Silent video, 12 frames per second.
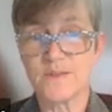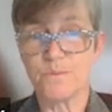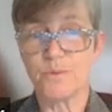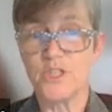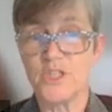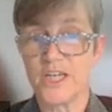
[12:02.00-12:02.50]
a
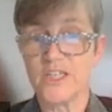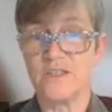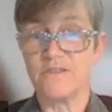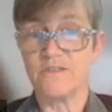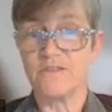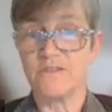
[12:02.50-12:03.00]
projection
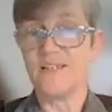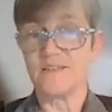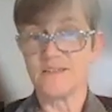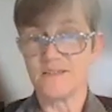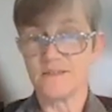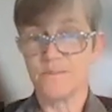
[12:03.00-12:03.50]
of
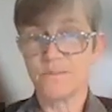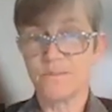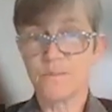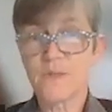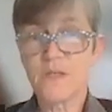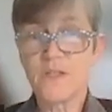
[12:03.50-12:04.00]
tense.
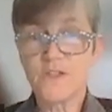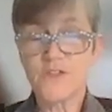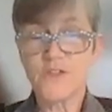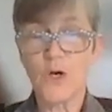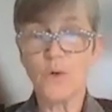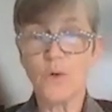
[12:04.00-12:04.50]

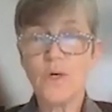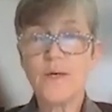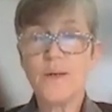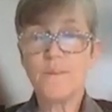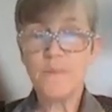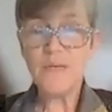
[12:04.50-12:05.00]
So
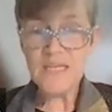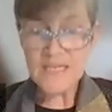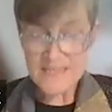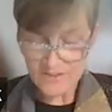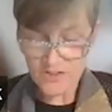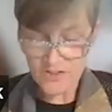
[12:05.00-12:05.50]
be
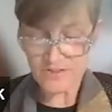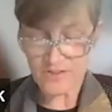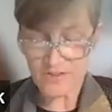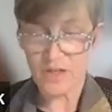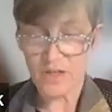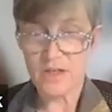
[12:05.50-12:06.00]
is
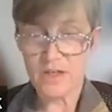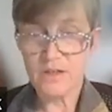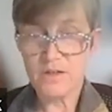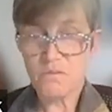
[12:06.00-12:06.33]
just a,